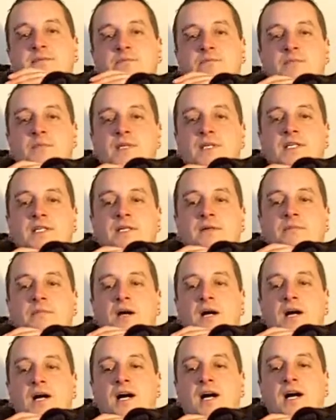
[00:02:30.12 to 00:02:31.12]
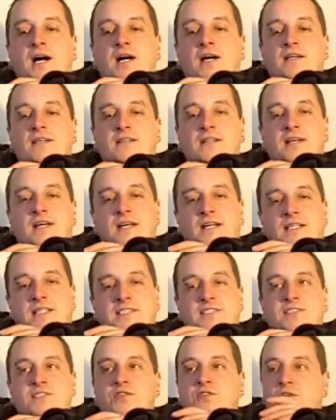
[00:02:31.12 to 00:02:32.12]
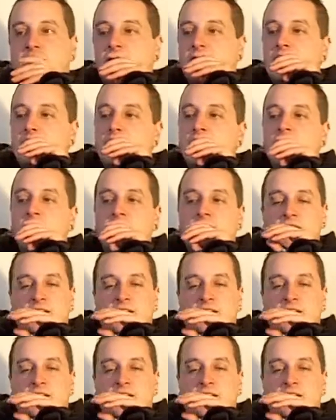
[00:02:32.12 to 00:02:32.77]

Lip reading: medium, hard and extreme.